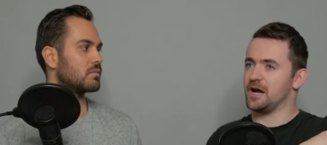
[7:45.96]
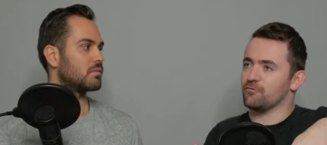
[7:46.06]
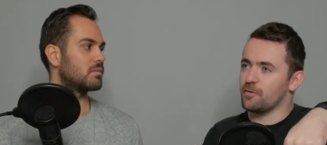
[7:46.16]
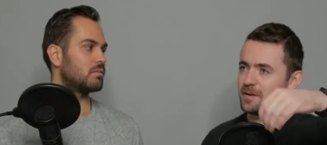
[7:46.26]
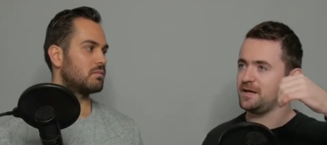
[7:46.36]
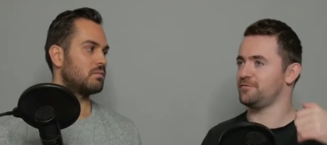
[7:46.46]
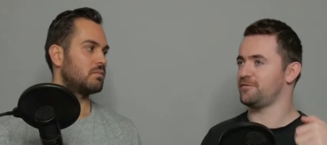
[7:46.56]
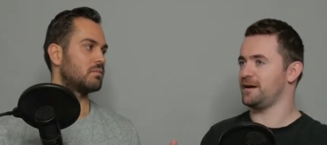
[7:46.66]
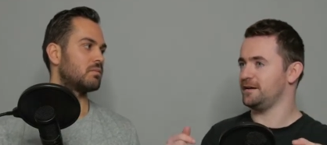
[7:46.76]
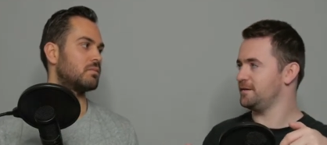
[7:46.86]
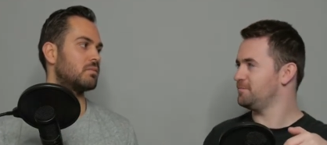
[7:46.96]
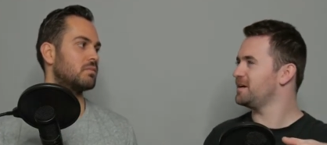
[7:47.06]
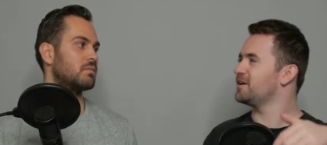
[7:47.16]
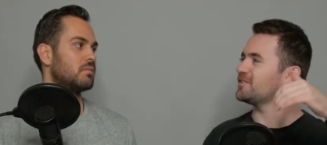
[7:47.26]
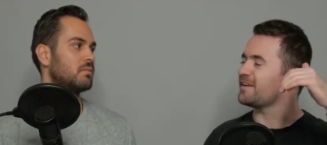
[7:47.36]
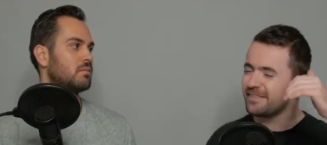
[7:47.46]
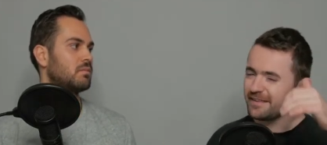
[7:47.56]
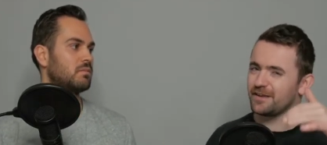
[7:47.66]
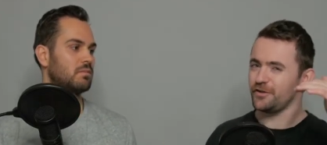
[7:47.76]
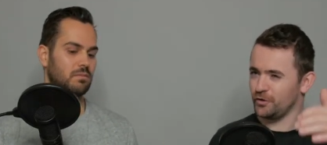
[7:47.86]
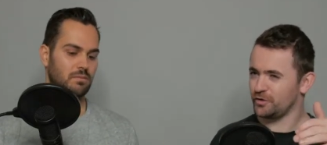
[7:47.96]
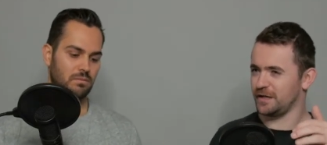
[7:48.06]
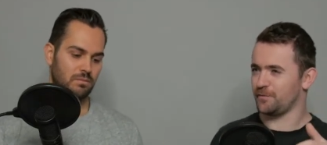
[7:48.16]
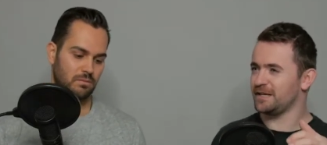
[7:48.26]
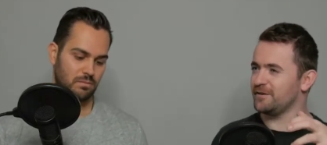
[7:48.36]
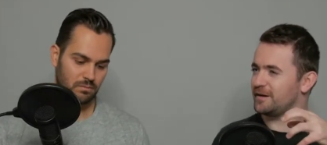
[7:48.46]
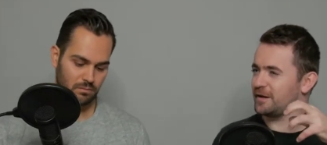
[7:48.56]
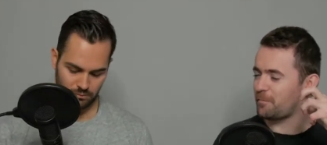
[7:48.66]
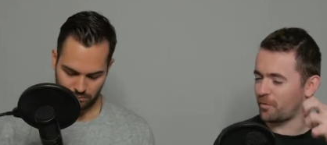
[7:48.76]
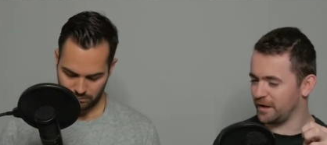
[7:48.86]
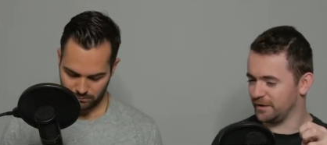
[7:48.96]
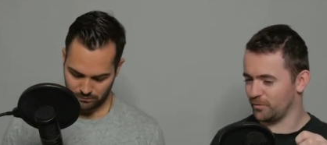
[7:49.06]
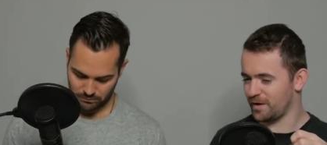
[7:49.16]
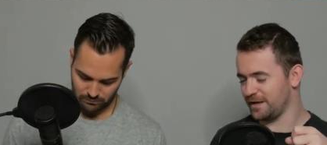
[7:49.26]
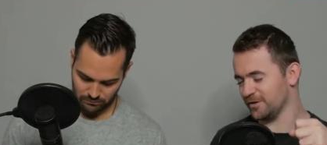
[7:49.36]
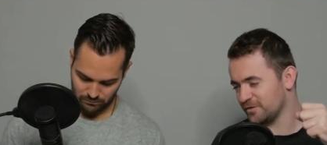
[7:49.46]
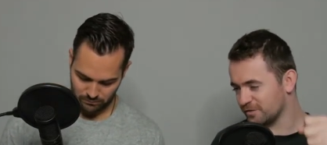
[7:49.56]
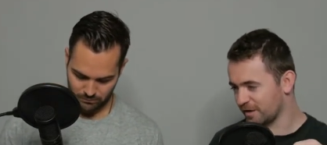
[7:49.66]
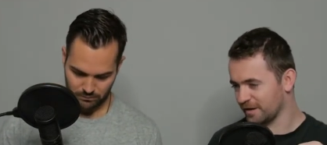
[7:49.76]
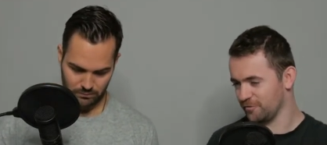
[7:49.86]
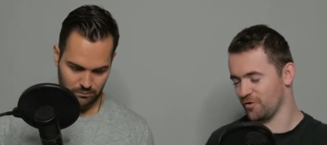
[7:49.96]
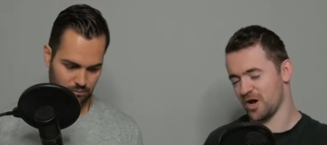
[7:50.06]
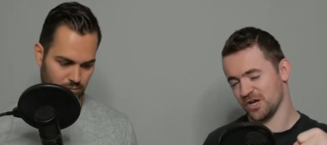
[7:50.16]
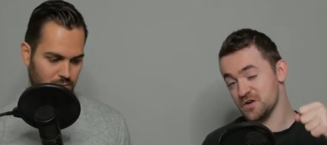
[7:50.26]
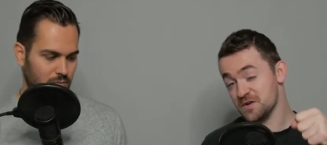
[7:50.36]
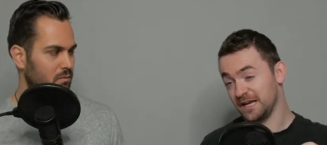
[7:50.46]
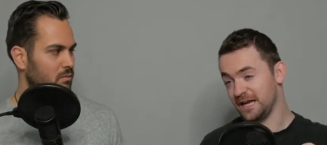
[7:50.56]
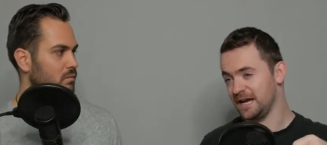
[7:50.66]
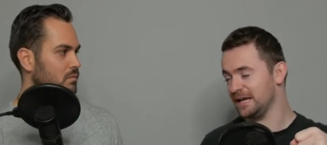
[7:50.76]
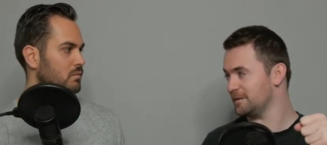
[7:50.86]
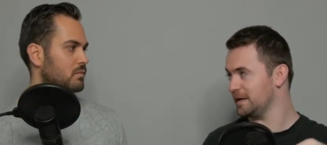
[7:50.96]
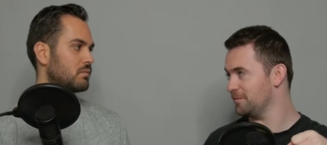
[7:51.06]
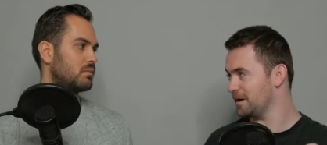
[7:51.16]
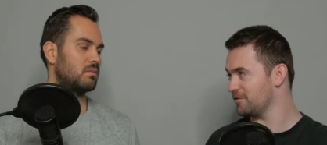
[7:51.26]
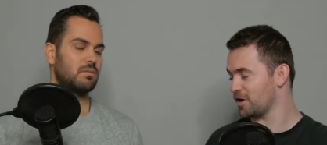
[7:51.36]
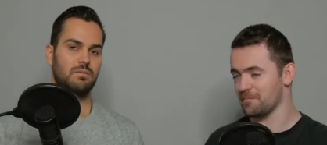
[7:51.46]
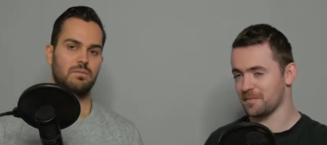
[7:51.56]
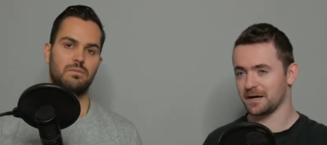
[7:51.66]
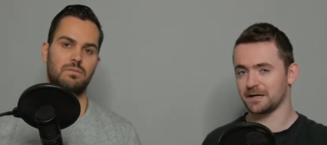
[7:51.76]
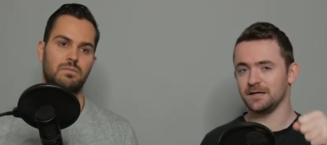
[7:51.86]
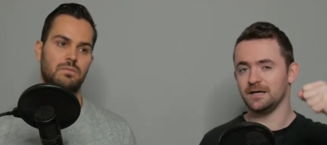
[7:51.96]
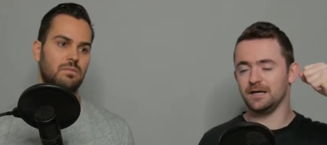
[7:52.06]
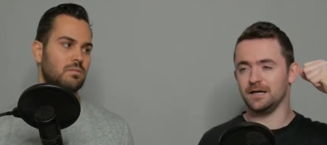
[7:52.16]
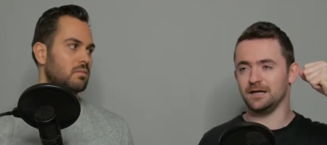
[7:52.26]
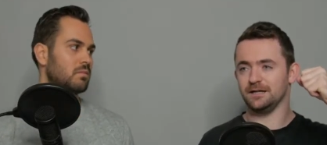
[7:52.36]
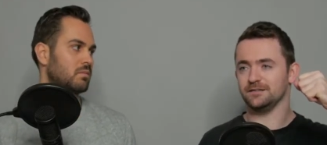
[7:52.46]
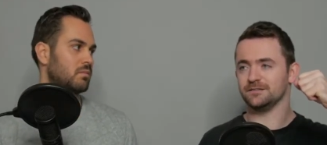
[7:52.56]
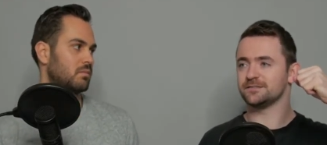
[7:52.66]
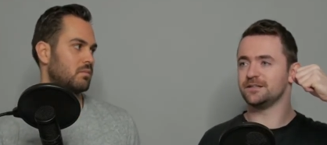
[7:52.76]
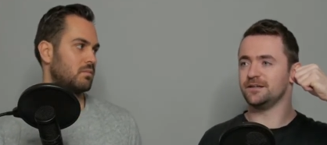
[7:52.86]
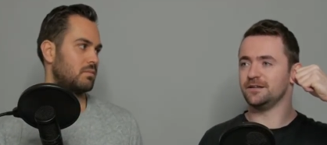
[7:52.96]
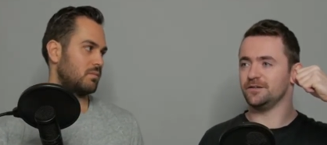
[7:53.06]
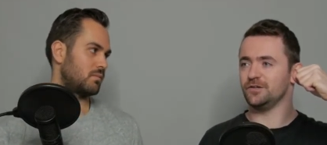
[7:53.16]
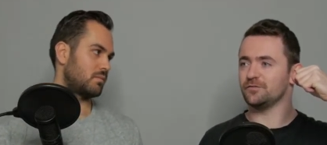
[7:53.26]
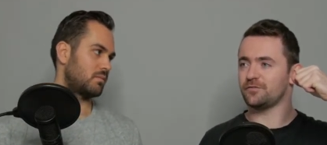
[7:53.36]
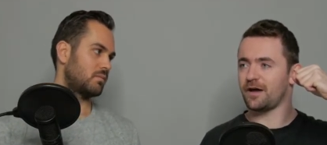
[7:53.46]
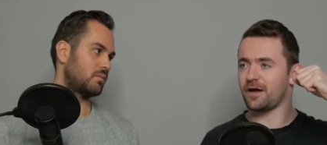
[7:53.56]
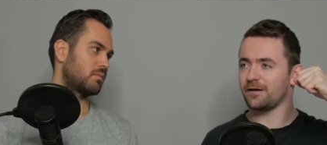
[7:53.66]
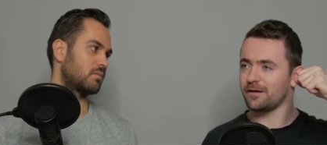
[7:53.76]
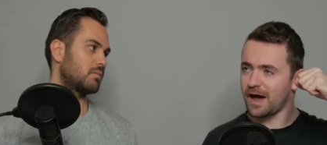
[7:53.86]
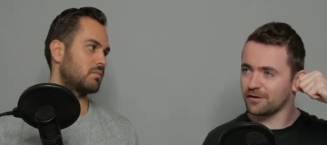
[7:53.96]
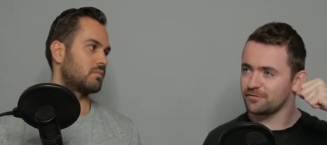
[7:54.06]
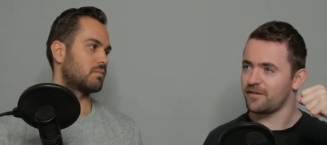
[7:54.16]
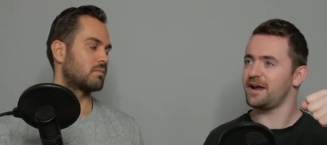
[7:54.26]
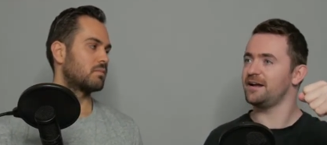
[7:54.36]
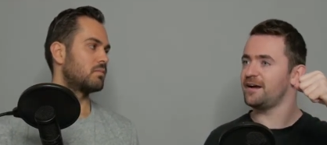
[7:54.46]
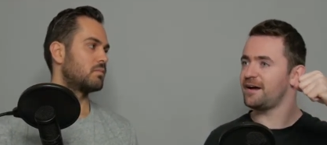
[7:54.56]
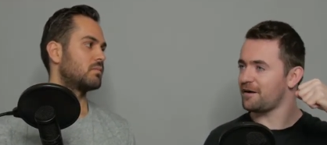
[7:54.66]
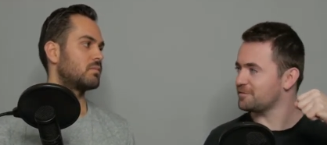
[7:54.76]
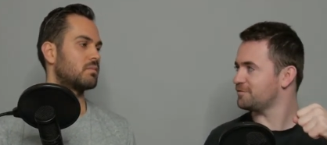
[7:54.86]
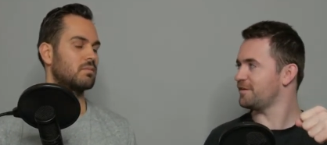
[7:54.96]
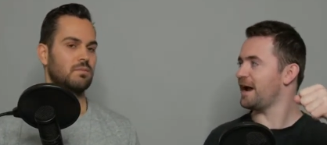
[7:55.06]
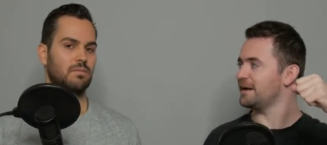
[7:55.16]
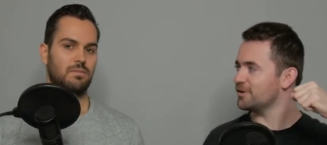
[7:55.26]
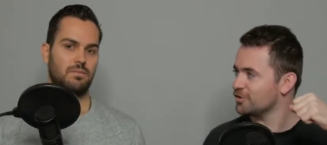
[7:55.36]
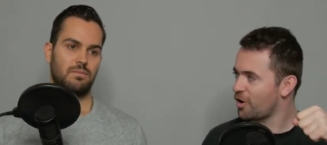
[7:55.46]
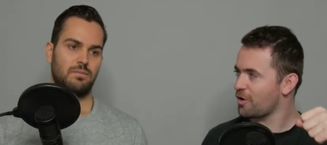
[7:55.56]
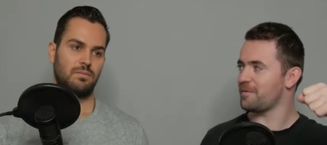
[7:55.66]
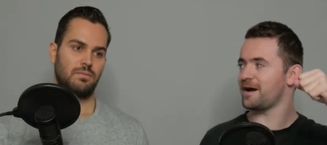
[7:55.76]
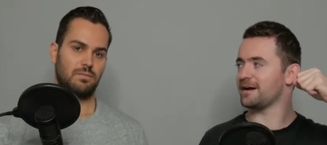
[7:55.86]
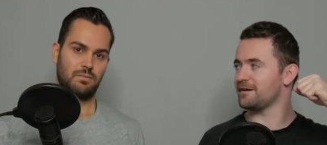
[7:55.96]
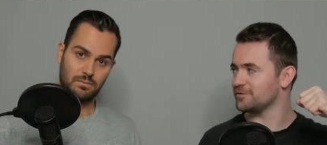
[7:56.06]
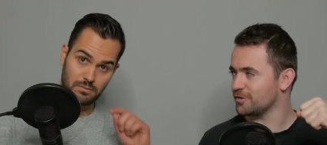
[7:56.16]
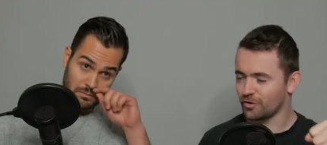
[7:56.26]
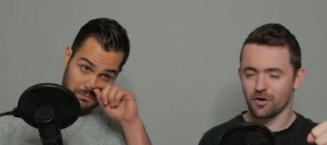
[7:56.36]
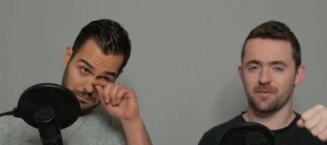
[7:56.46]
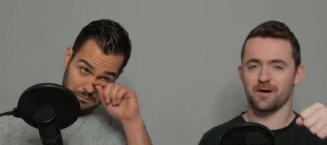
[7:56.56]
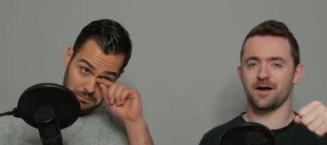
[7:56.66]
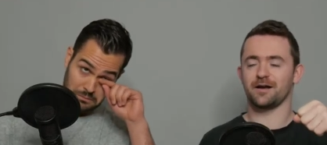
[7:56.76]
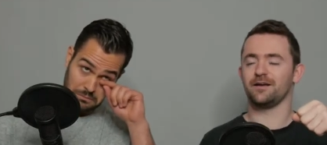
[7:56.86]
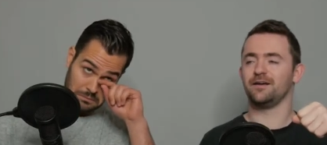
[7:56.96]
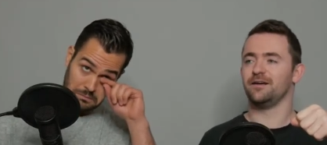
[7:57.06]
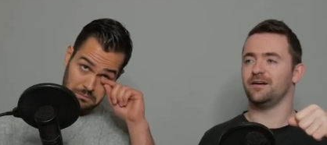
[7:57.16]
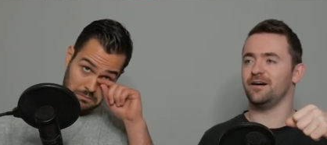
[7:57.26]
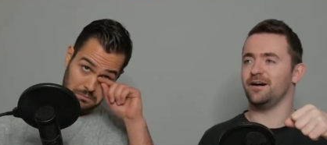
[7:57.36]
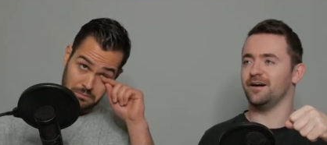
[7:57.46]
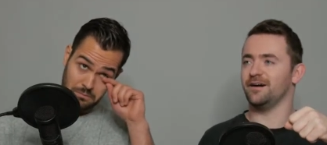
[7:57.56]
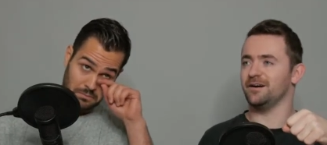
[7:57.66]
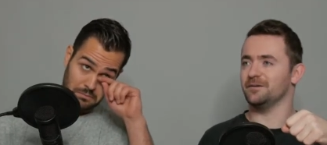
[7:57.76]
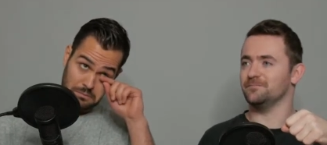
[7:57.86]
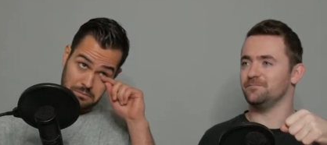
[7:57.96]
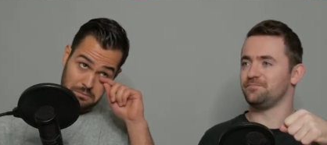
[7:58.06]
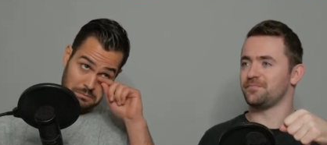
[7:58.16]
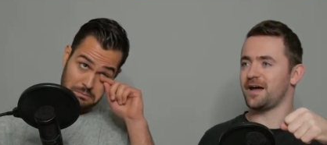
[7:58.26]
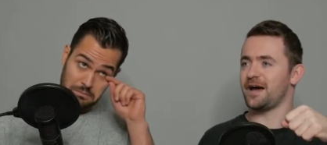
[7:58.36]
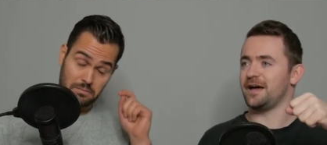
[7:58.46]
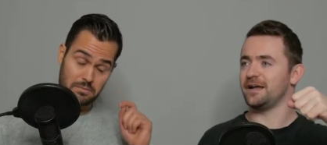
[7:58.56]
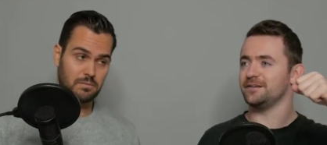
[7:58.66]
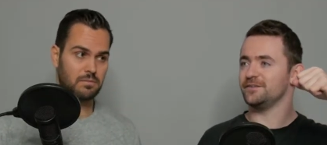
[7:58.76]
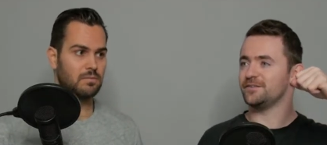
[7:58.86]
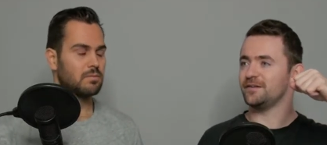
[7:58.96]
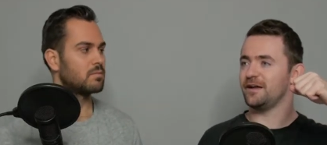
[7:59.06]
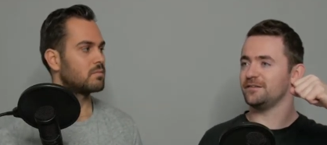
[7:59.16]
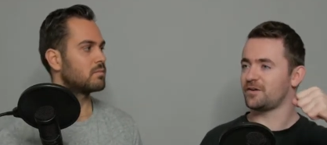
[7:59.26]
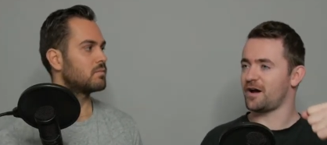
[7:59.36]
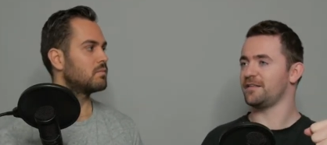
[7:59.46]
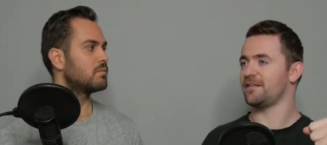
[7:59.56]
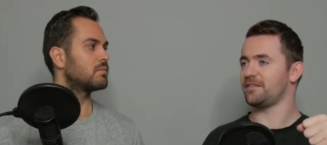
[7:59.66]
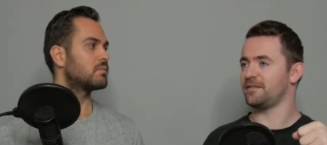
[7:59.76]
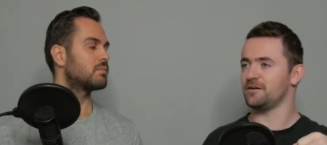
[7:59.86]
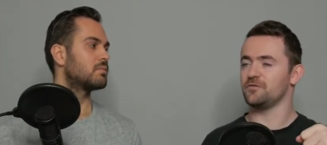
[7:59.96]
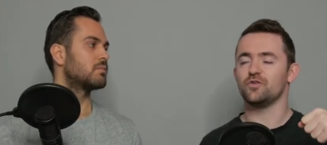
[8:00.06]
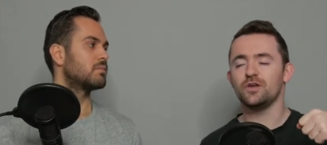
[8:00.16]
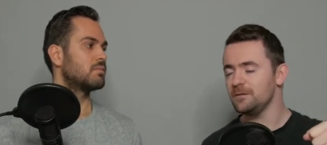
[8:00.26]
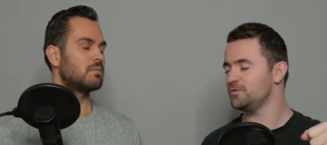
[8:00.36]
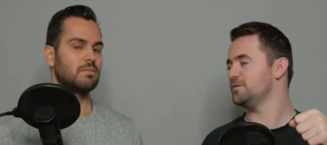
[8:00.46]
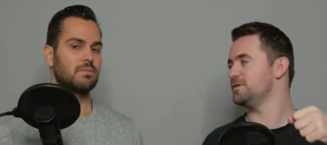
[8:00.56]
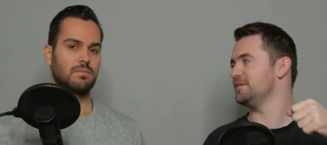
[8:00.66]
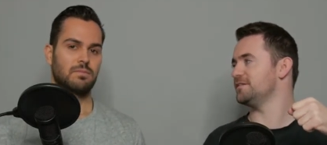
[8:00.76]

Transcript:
Speaker 1: repeat failure because I think usually when you're in a point where you're stuck in a rut and you need a little bit of a comeback, is you've had failure after failure, knockback after knockback, um, and it's kind of that thing you keep doing the